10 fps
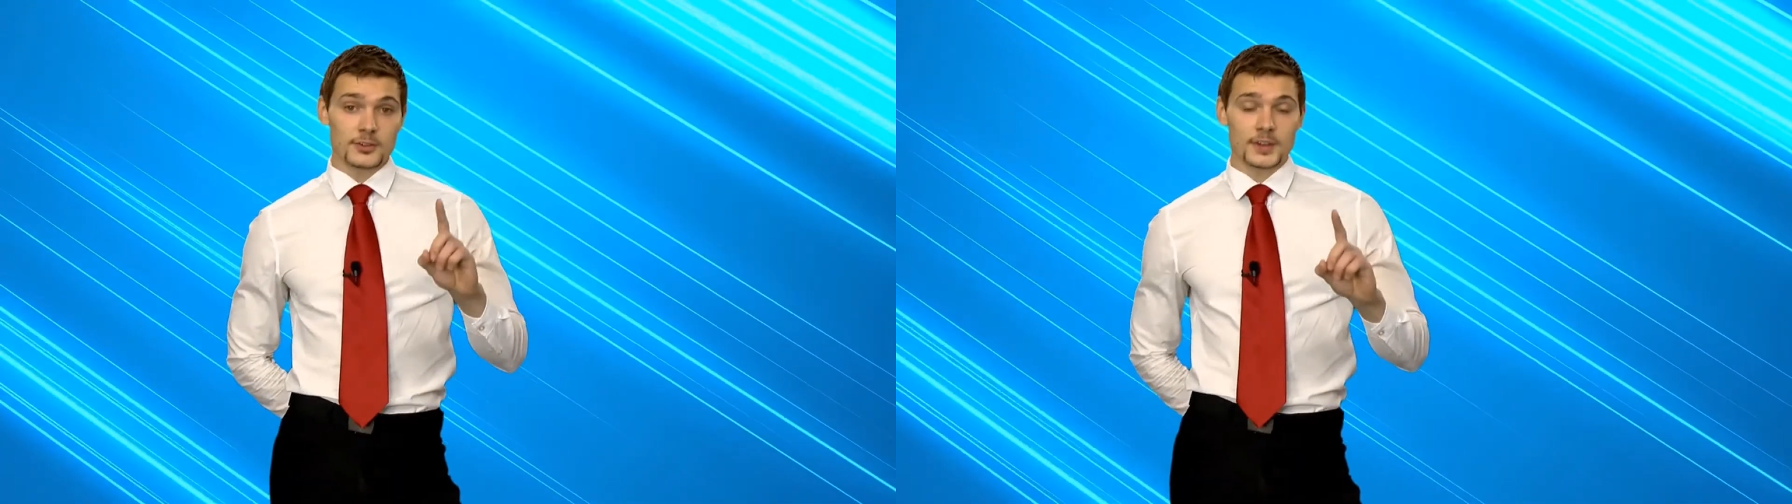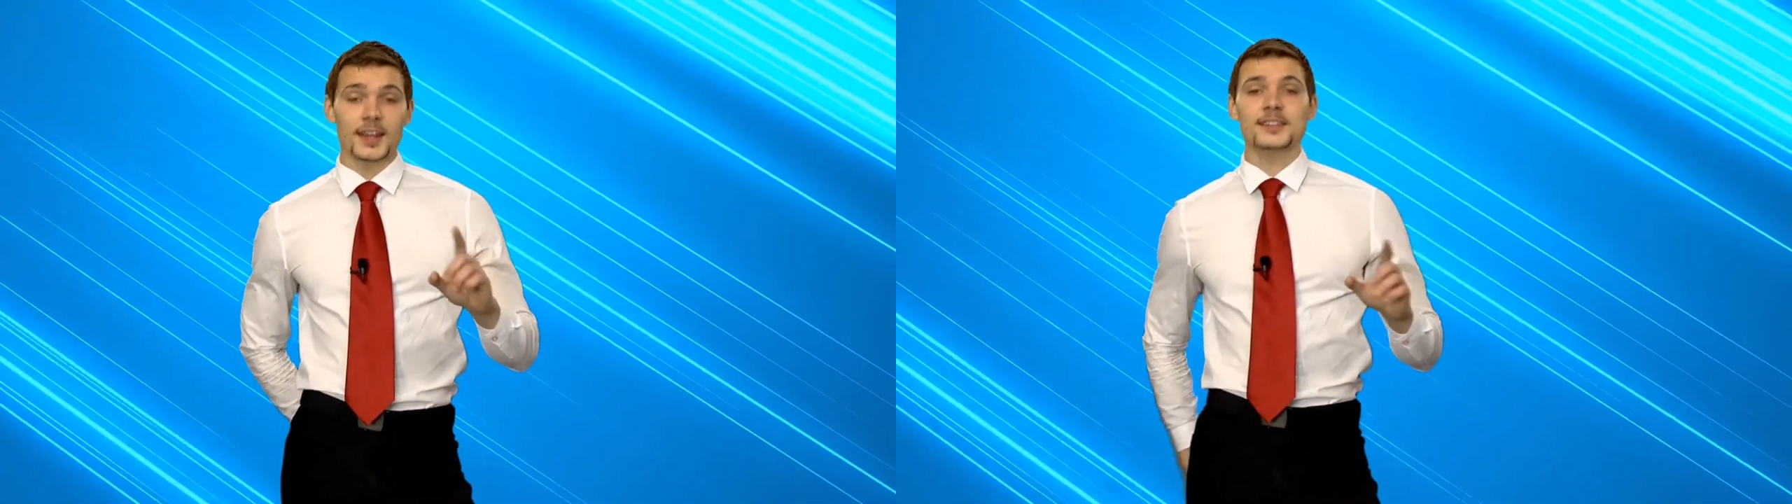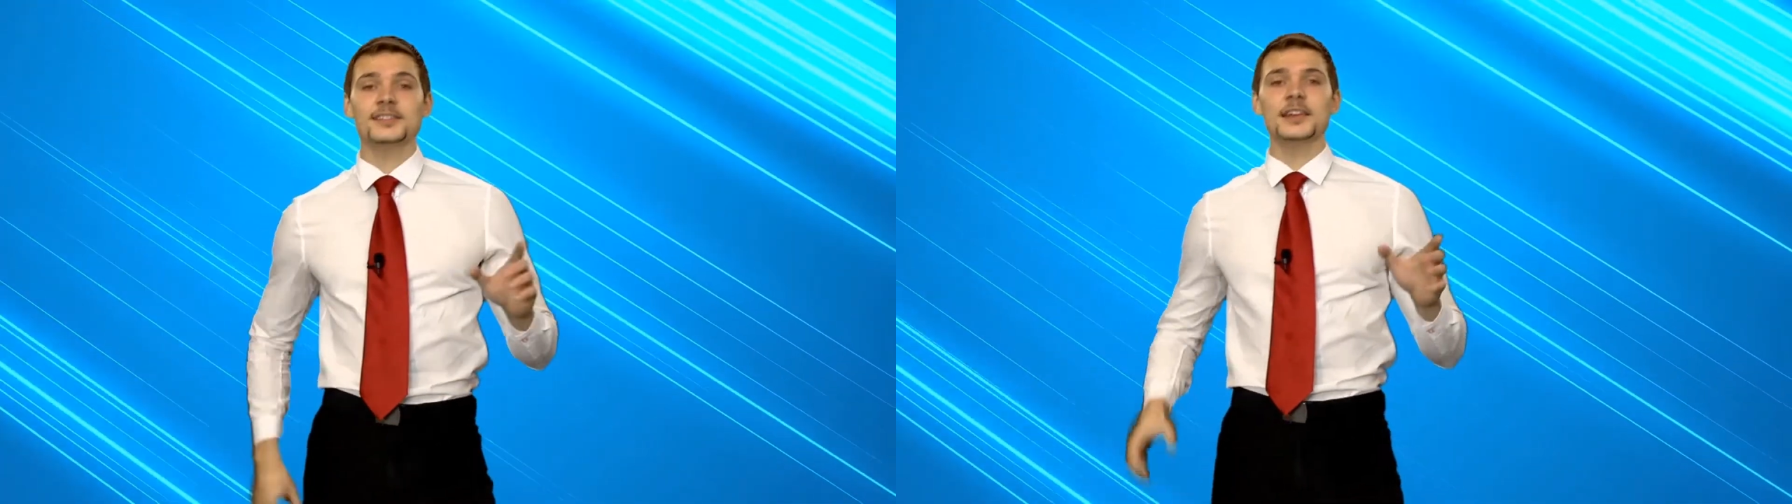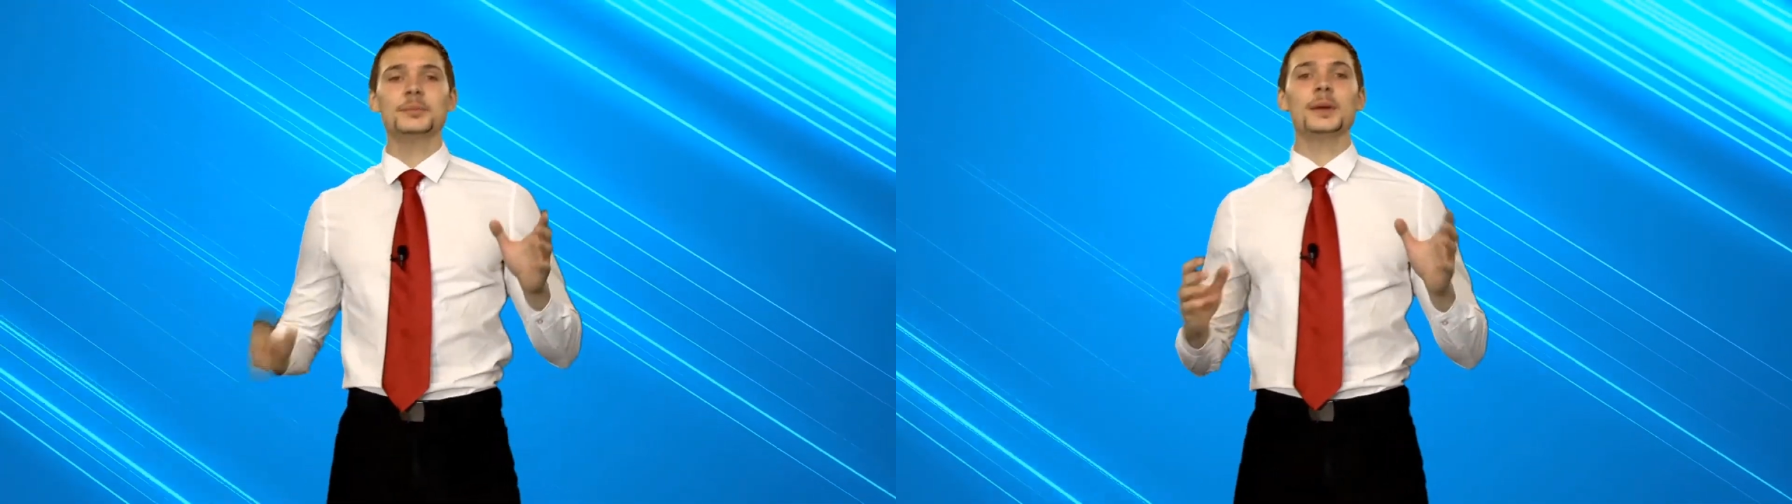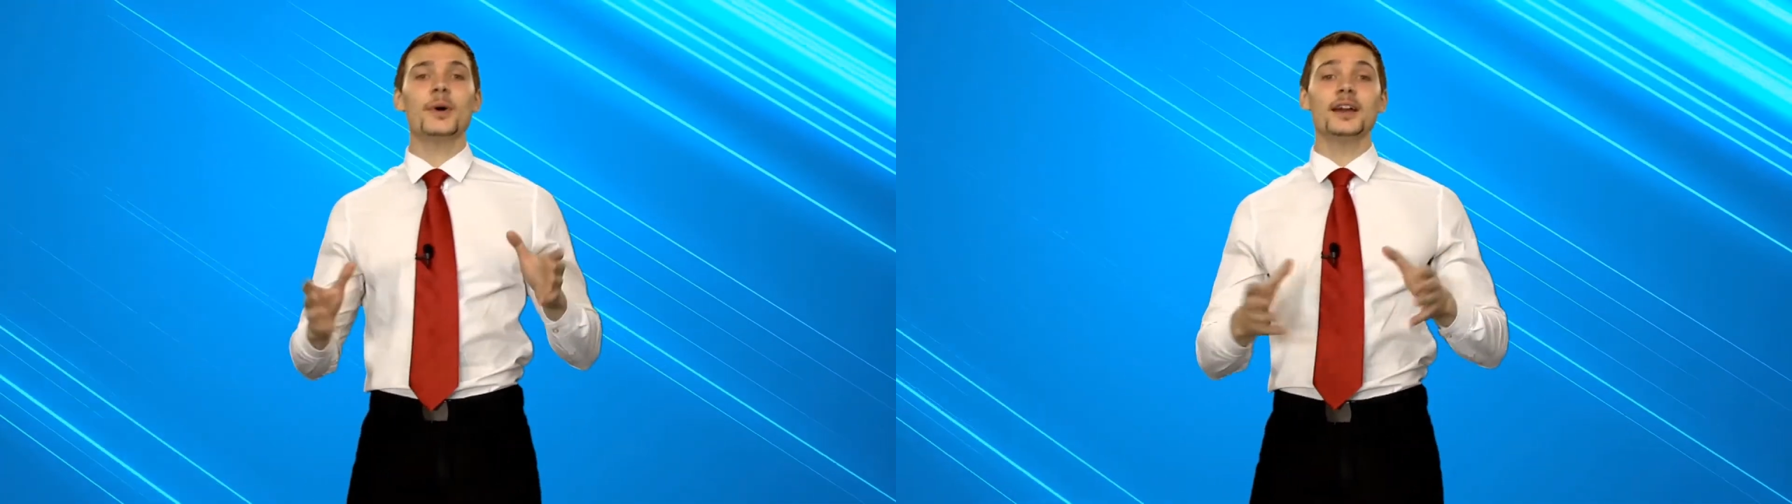is simply
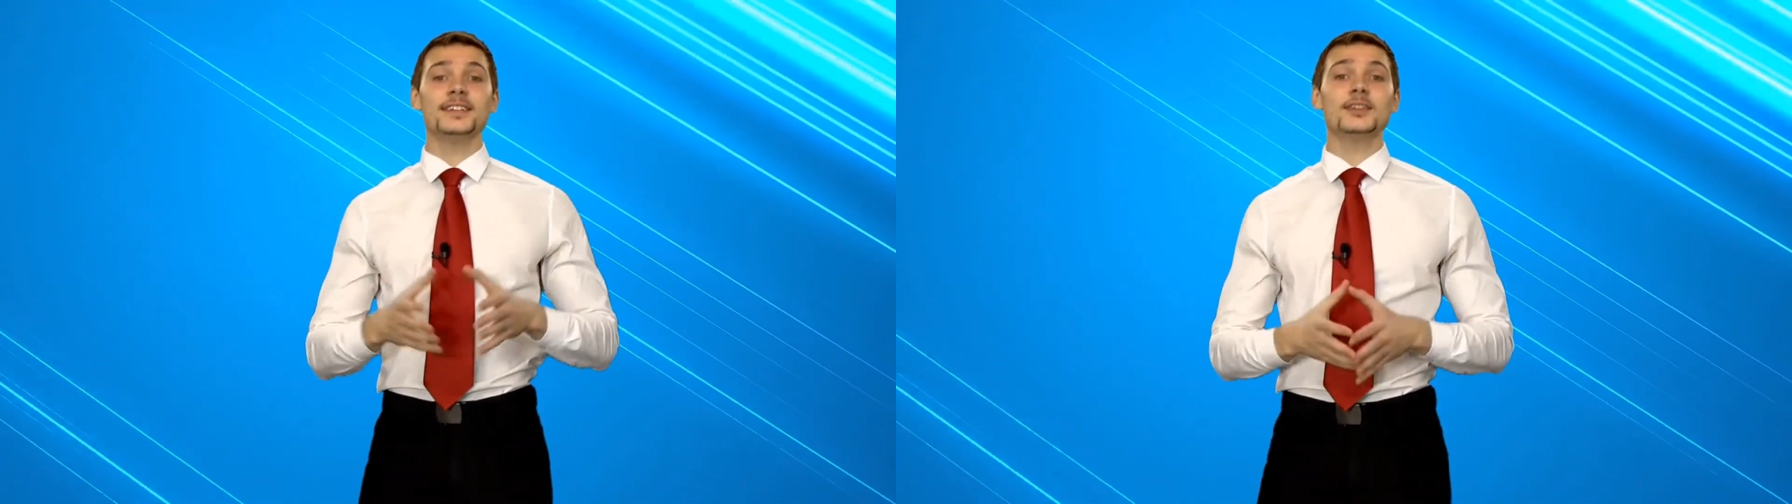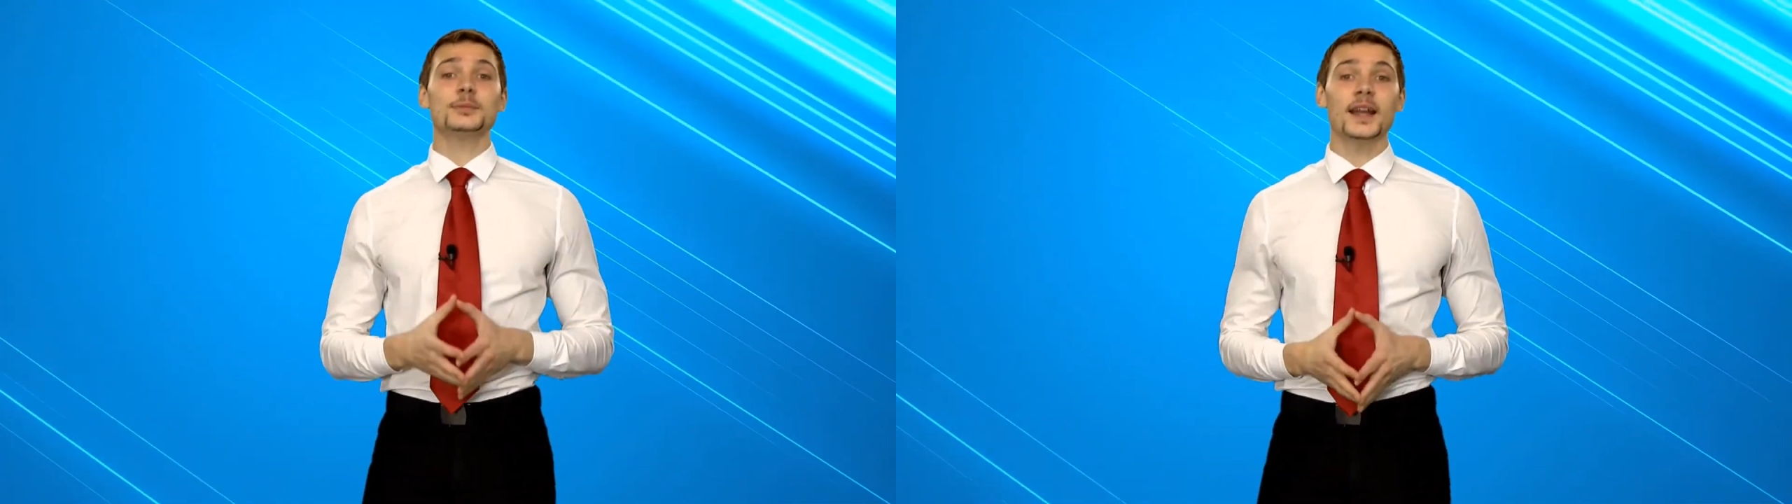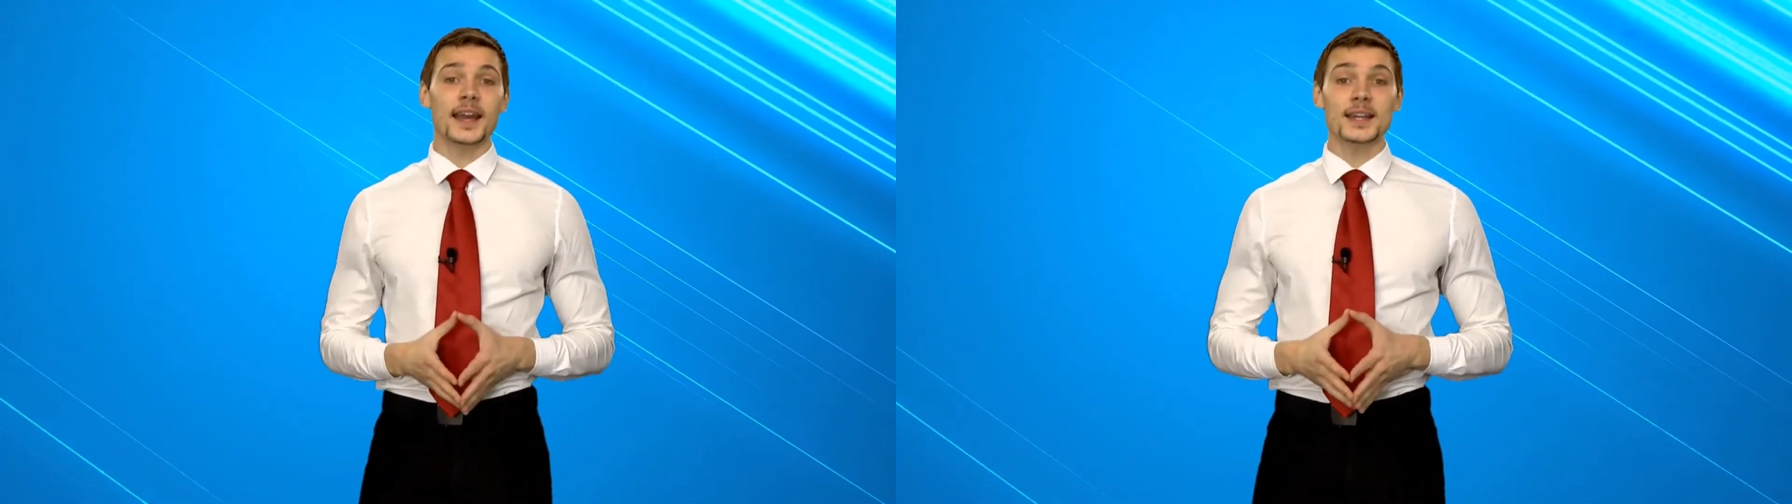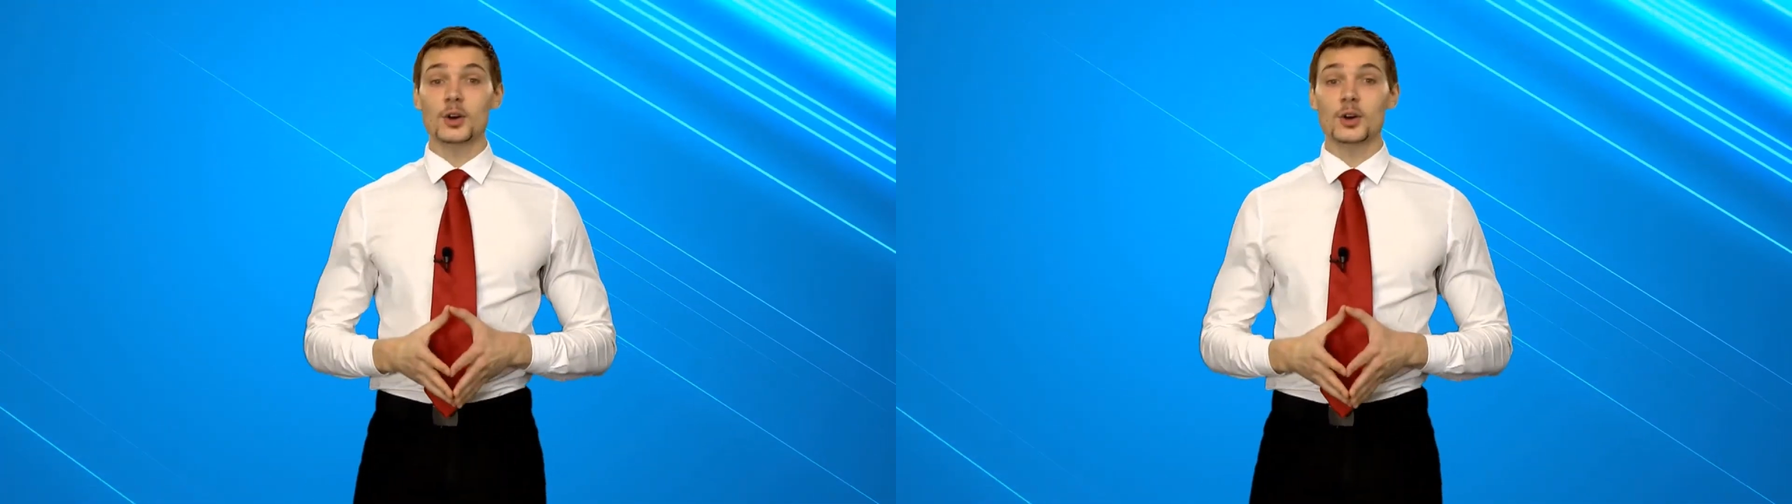by displaying